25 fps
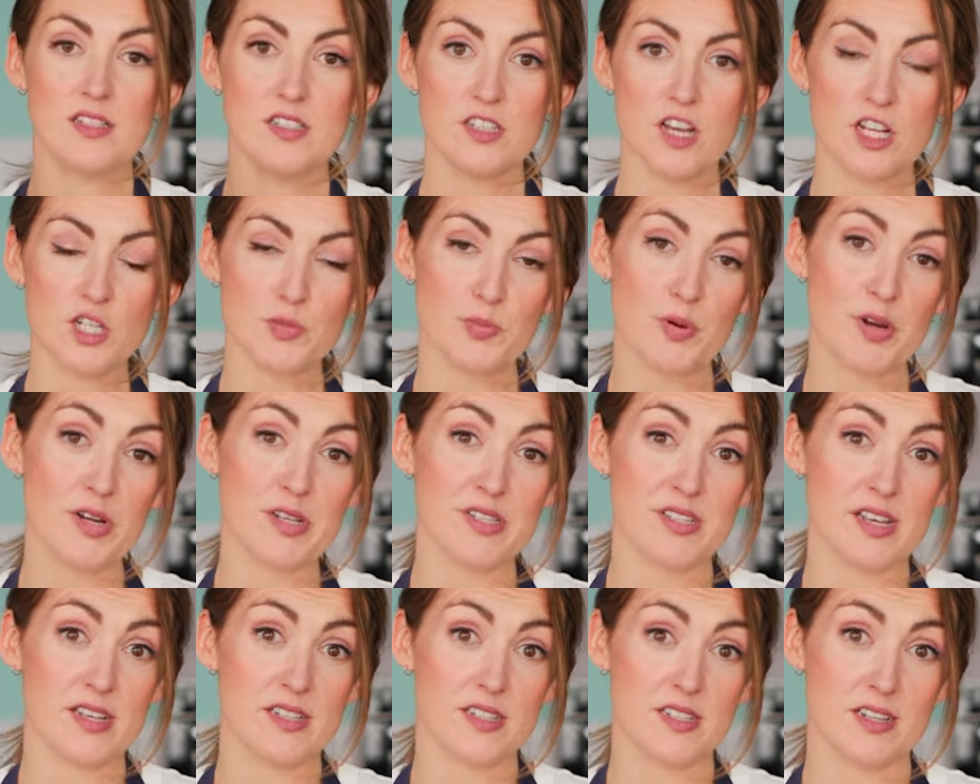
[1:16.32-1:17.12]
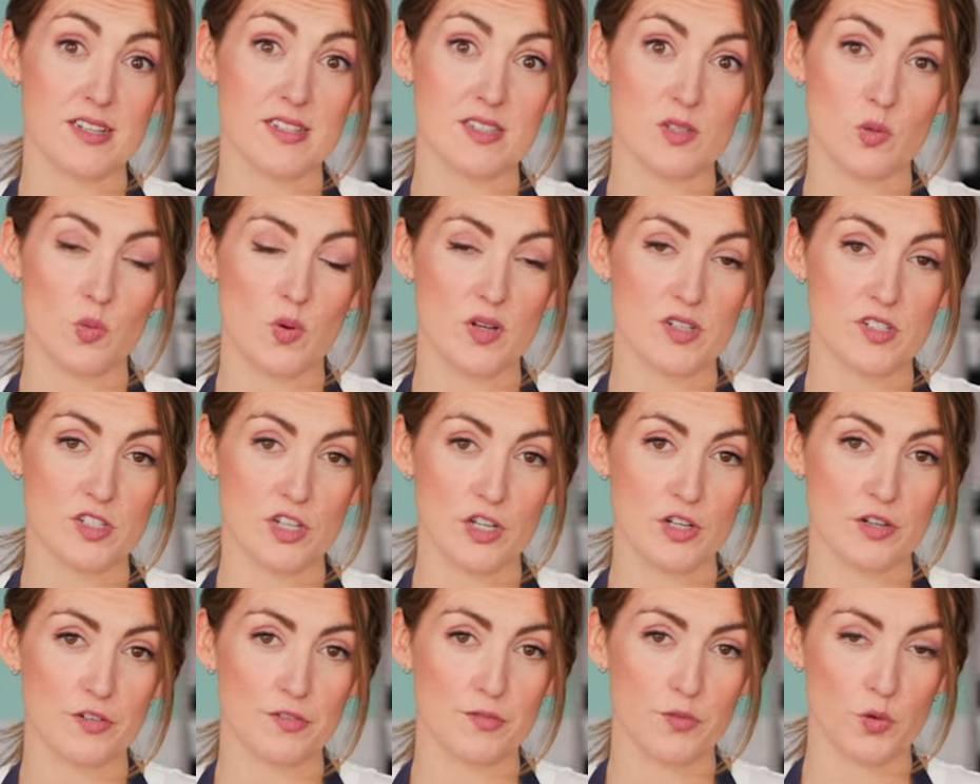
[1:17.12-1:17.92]
Dutch processed is the one to
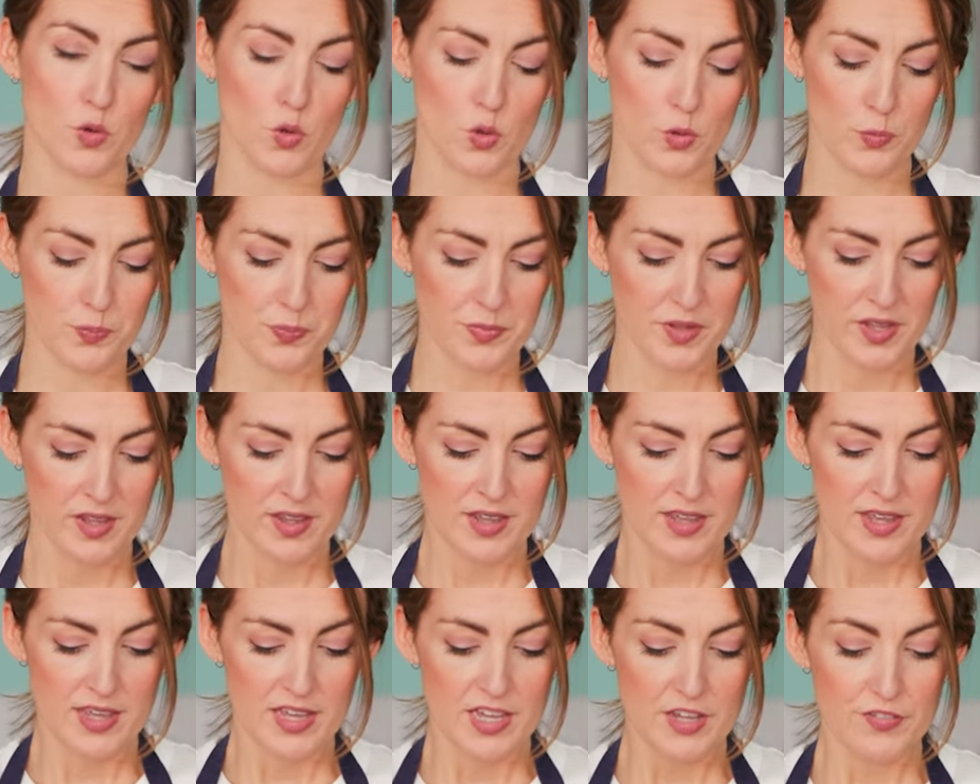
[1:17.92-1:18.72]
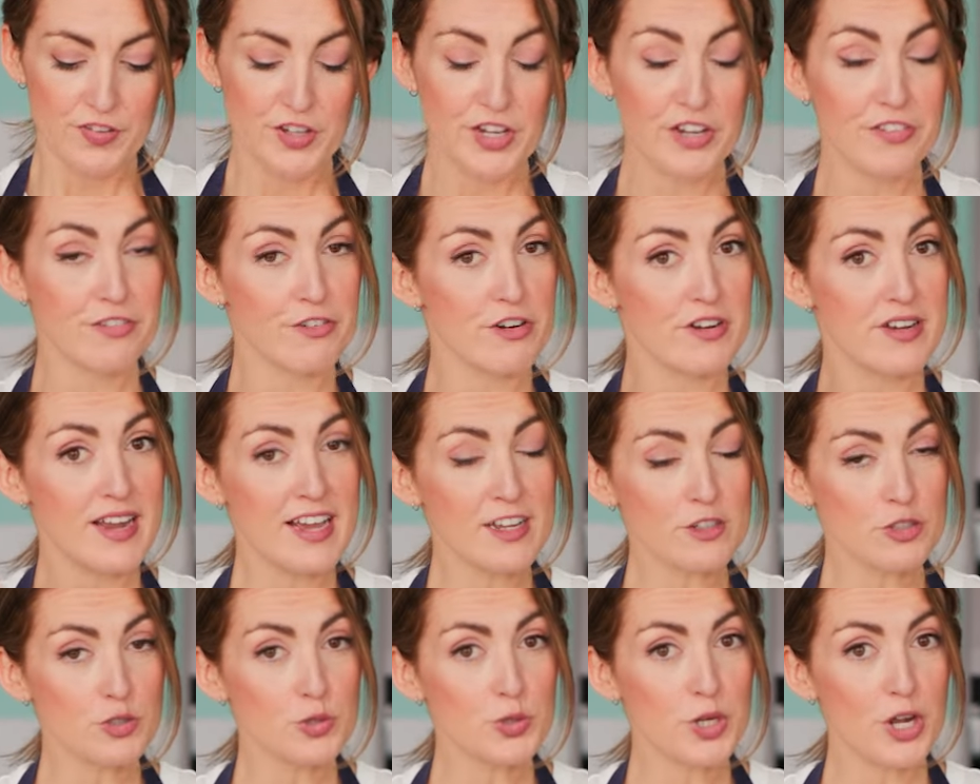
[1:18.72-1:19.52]
look for. If you go for a
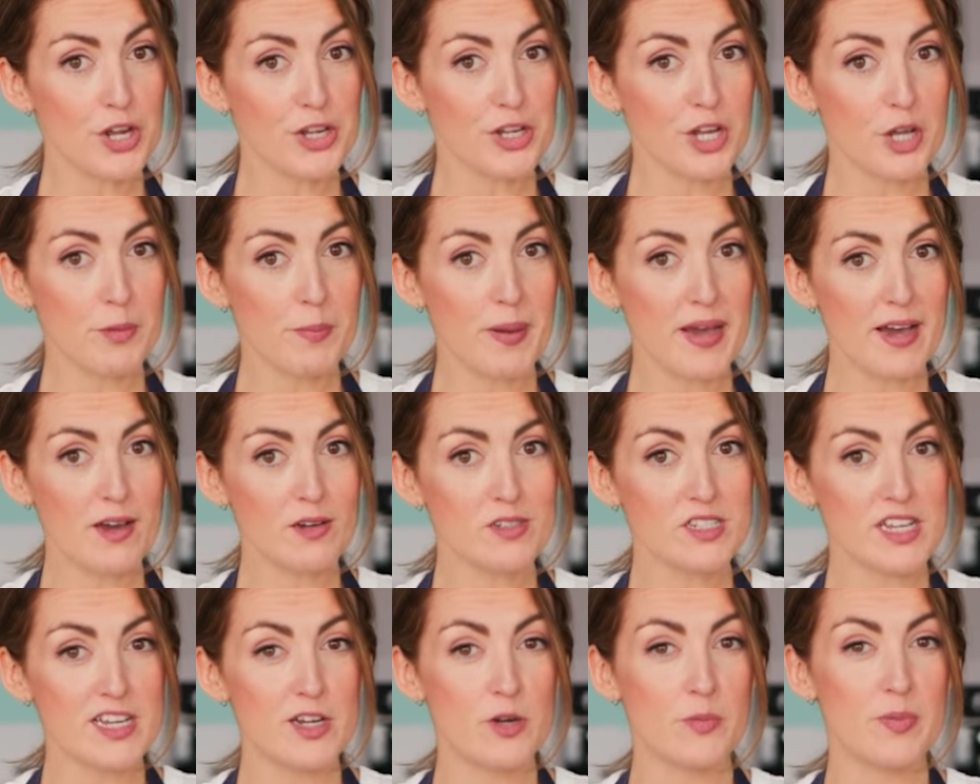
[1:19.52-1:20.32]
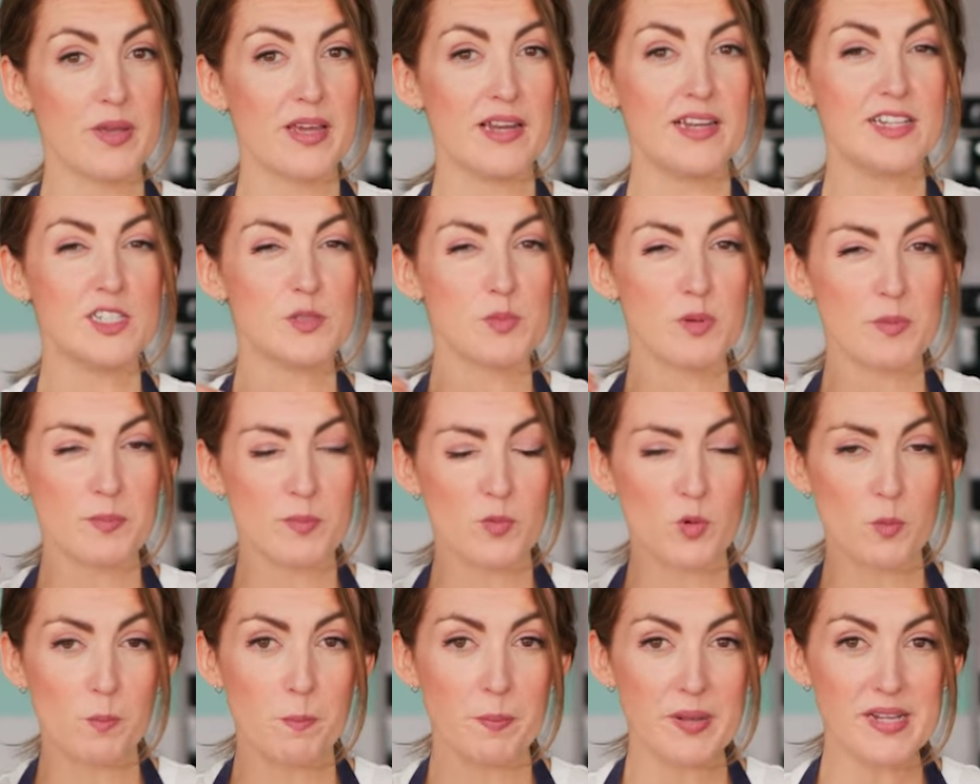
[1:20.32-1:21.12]
natural cocoa powder, it'll be a little bit
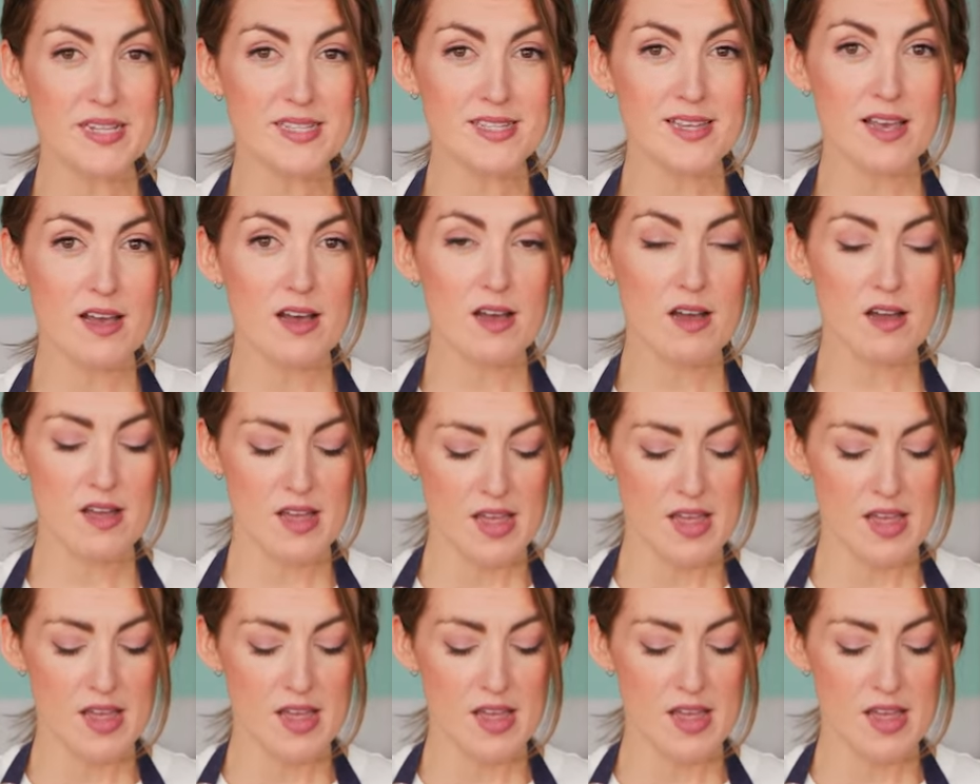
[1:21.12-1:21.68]
more bitter,